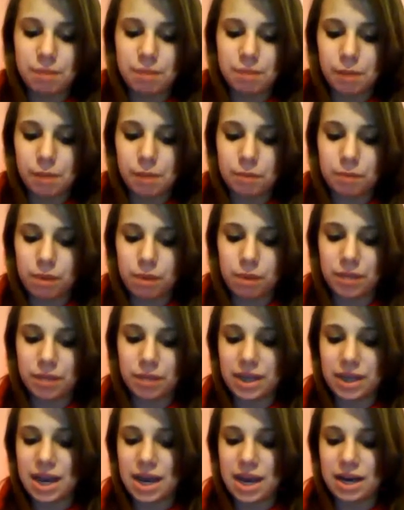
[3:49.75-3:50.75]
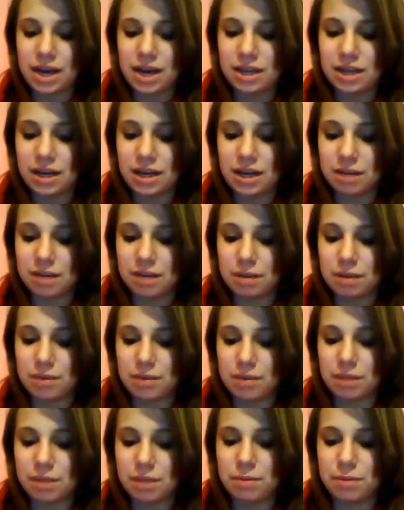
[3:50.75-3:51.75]
My mom probably like hated sending me up
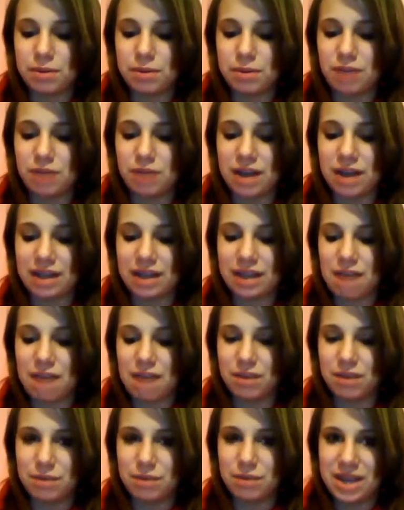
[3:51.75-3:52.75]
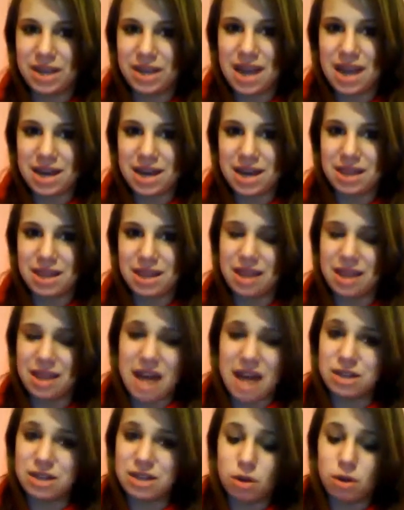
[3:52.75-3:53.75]
there, but we tried like every weekend, and
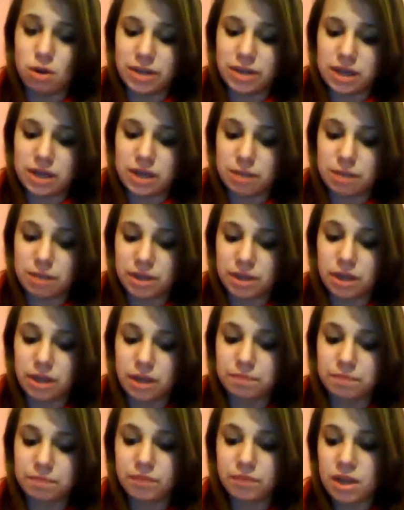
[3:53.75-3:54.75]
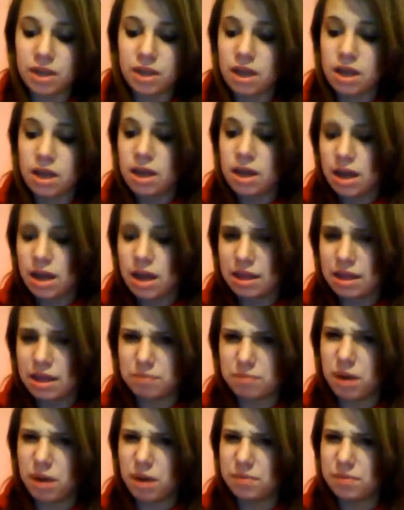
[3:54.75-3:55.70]
I just always had to get picked up. That